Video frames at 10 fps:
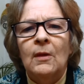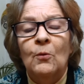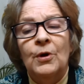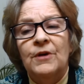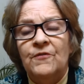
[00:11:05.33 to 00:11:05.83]

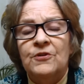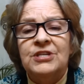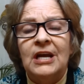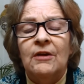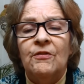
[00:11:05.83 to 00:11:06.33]
well, your first,
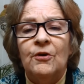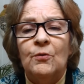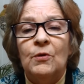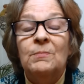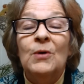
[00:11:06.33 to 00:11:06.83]
second, and third
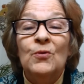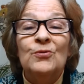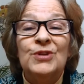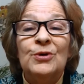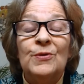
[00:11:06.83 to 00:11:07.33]
one, but we'll
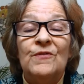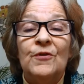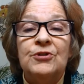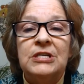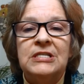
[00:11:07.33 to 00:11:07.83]
deal with the
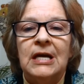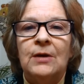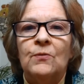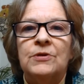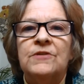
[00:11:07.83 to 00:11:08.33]
first and
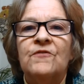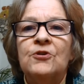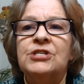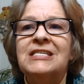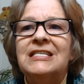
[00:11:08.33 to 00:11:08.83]
second one. The
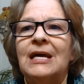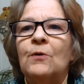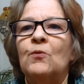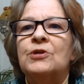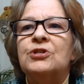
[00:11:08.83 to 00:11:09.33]
first and
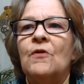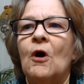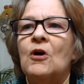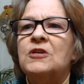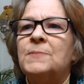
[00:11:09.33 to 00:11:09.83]
second ones are the
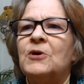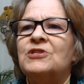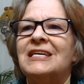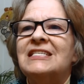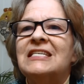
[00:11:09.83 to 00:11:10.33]
hardest
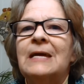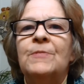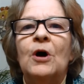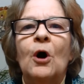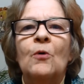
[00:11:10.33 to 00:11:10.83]
because they
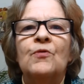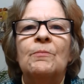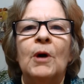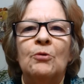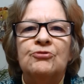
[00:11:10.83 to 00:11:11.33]
seem to hold the
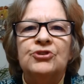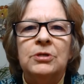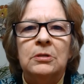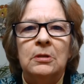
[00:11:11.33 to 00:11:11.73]
most.